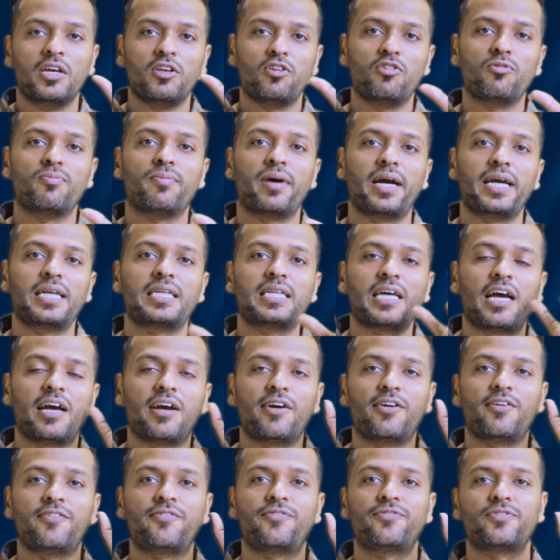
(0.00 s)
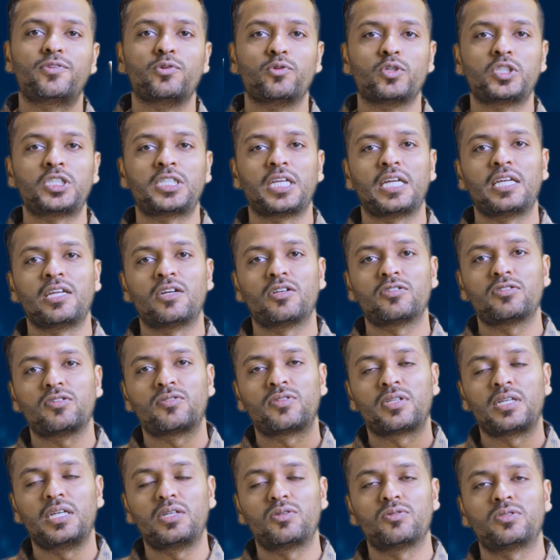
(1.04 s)
You might have those 10 years or
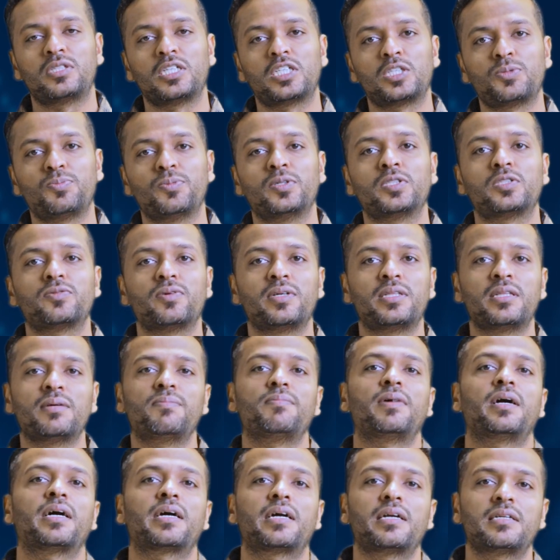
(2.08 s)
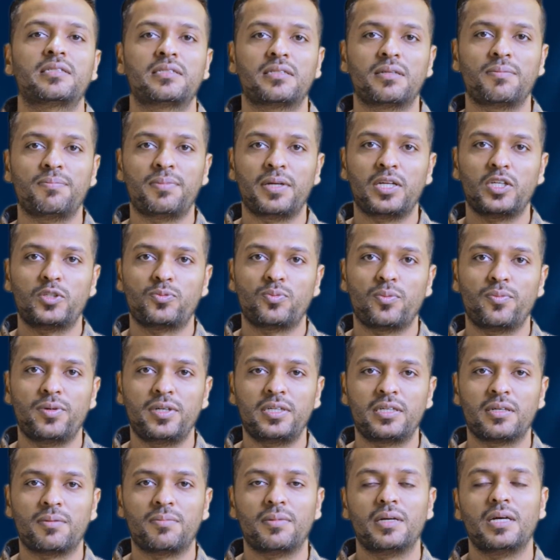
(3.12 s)
3 to 6 months where the market is in a bearish
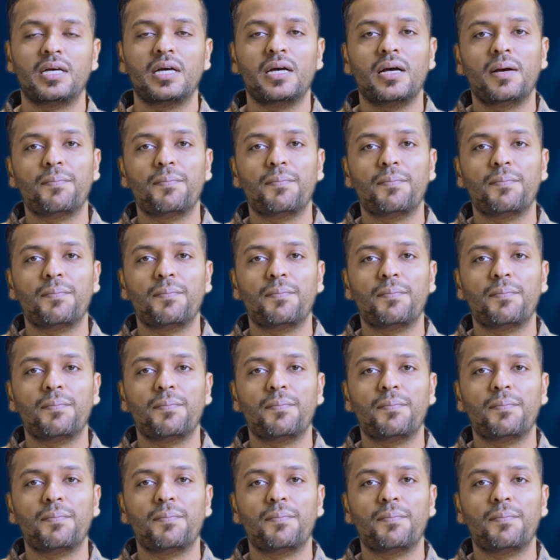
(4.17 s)
momentum,